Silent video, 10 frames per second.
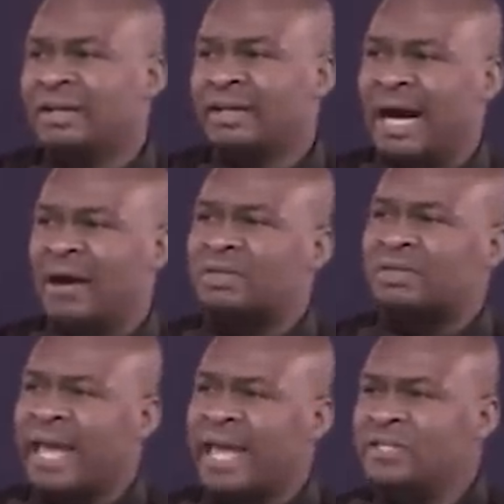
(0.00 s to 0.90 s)
Now
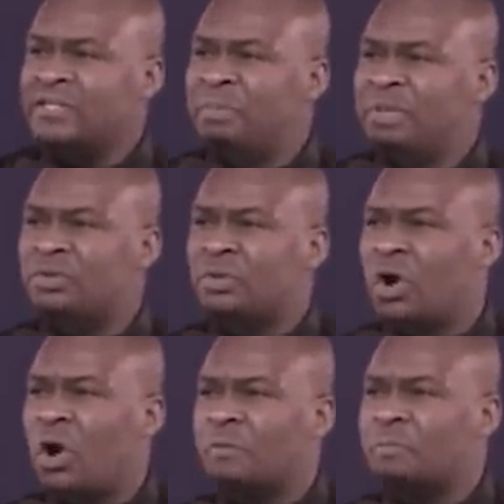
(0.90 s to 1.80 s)
thanks be to
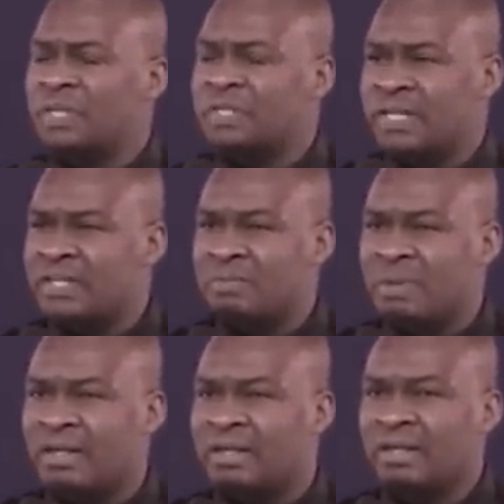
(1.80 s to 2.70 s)
God,
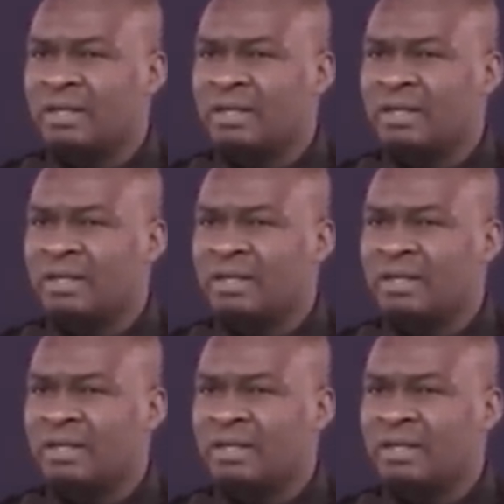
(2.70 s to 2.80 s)
businessman.